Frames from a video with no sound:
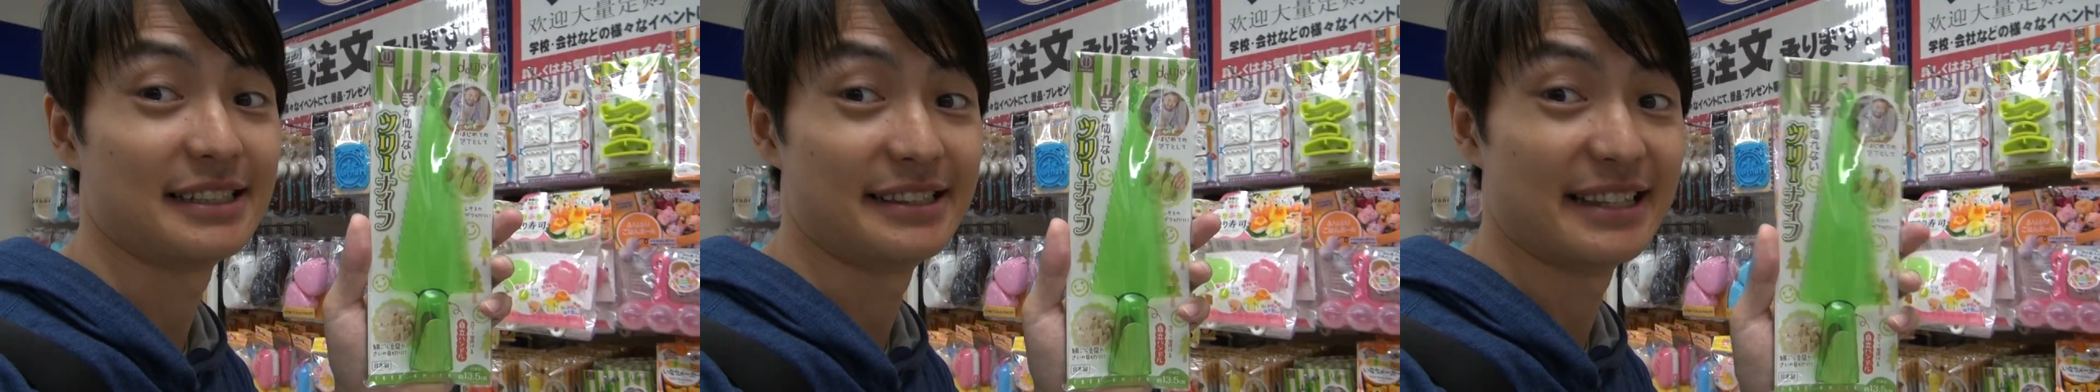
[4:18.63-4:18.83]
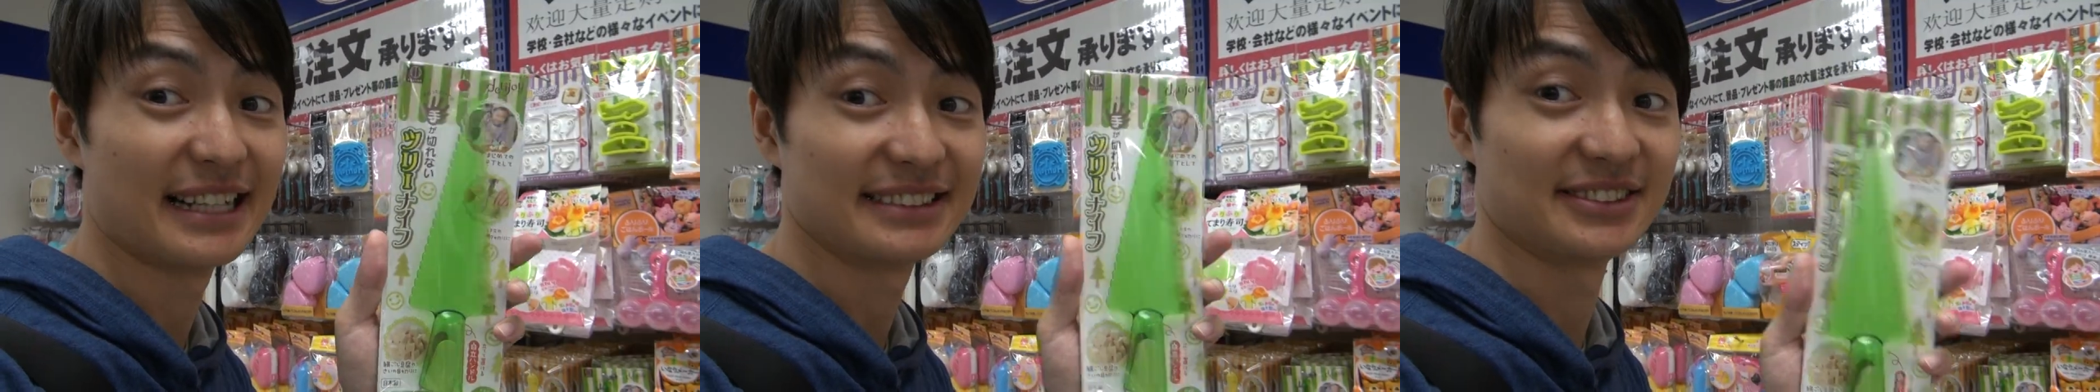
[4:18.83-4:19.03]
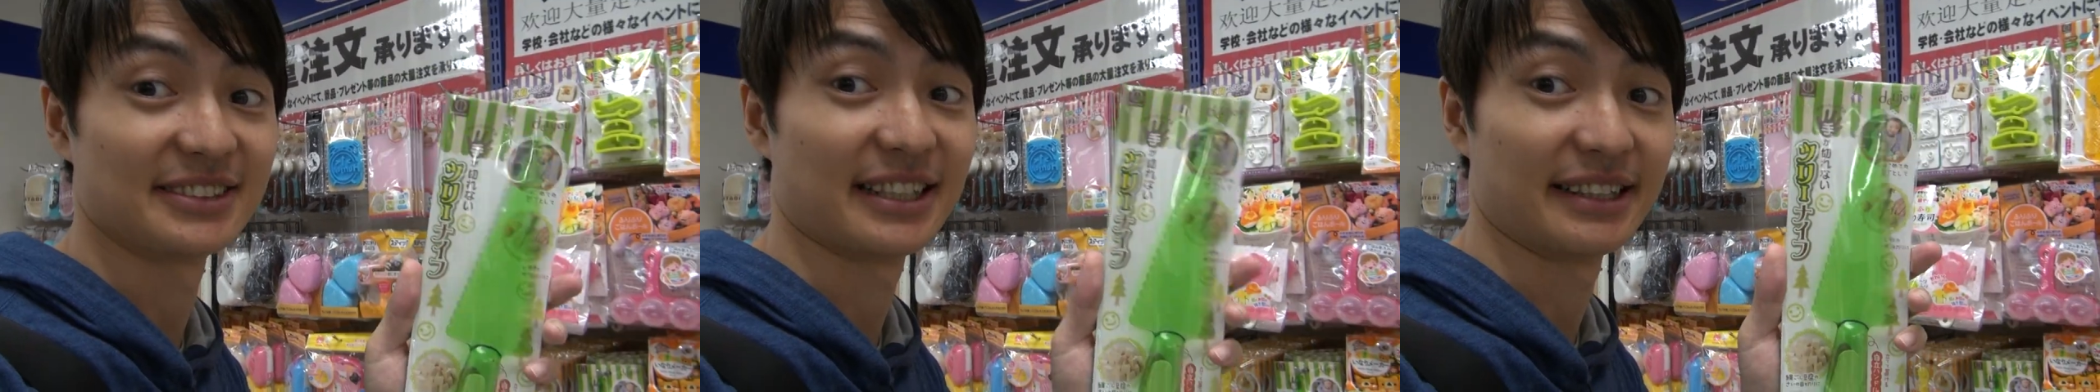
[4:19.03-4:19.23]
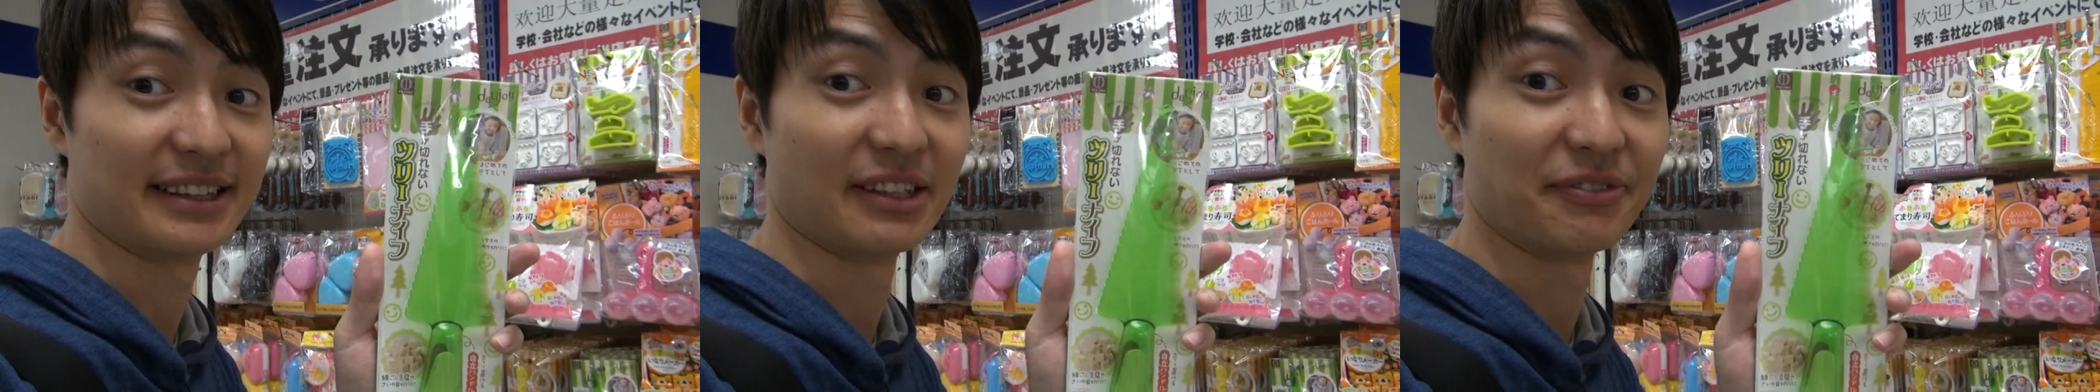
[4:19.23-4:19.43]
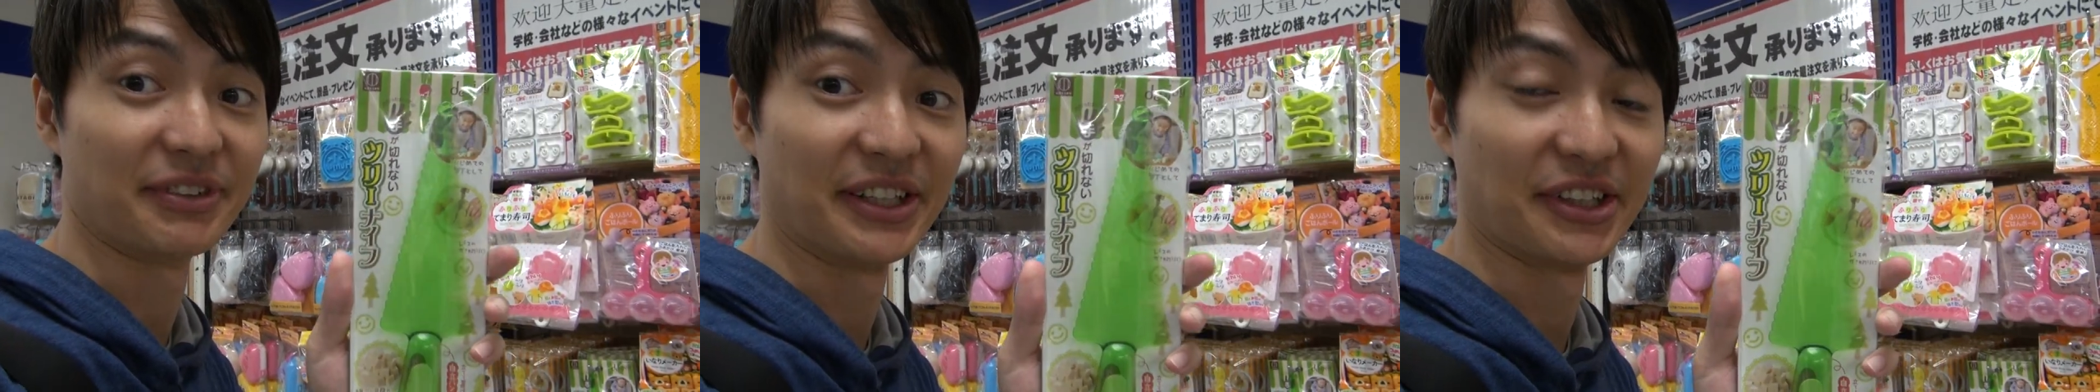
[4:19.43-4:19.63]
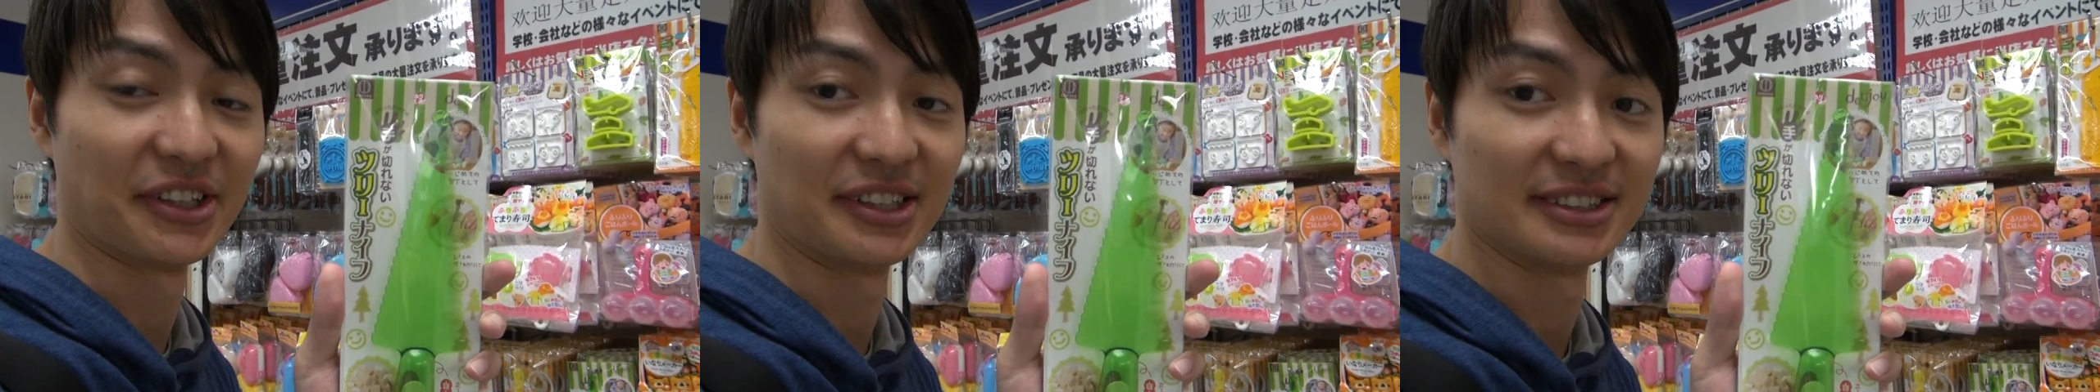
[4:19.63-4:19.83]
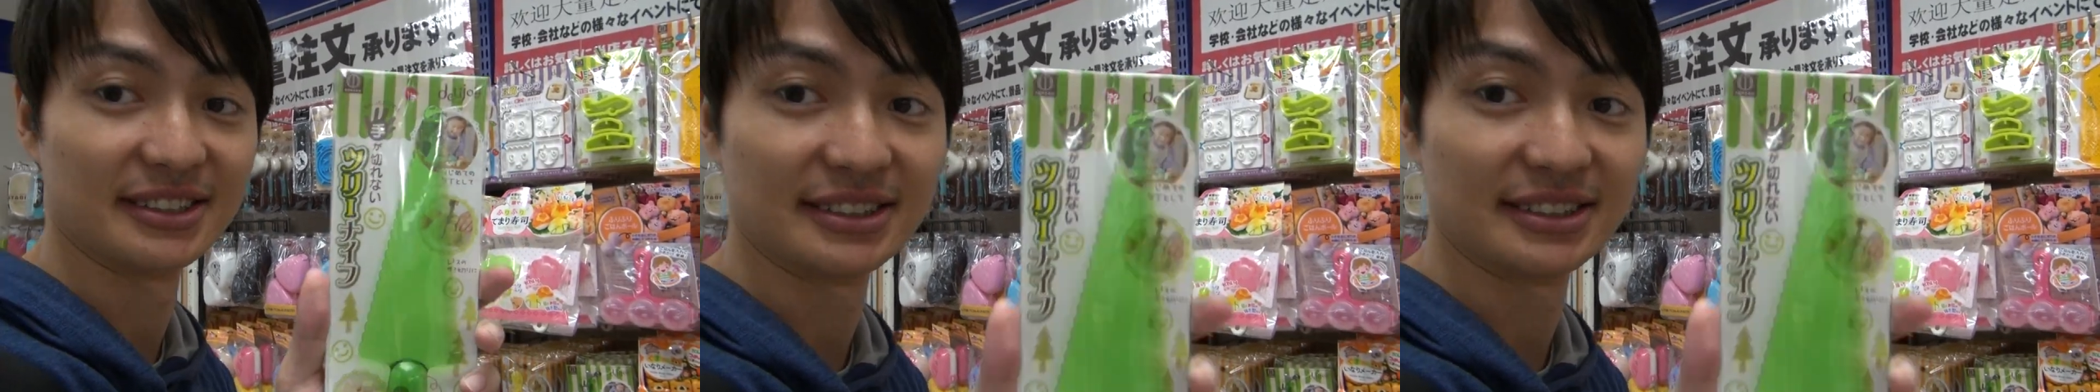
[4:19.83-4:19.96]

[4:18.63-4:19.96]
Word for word: it doesn't cut the fingers.